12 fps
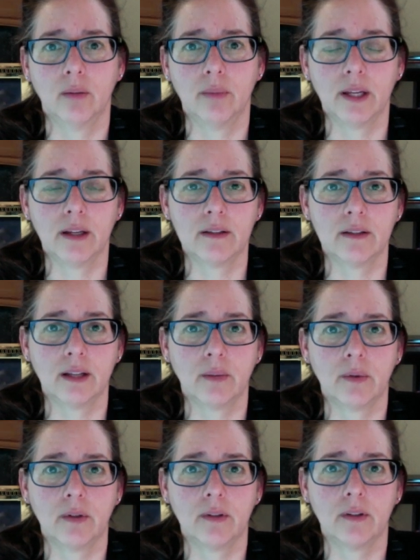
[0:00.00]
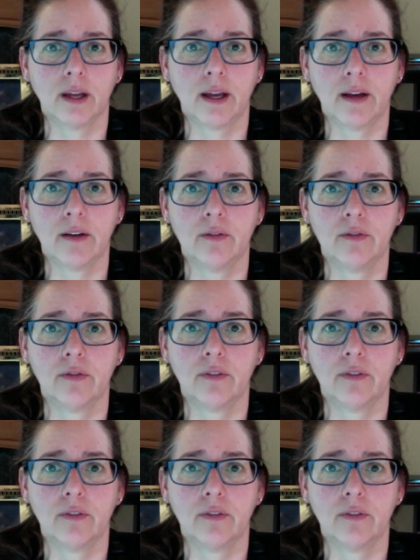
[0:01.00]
because they would have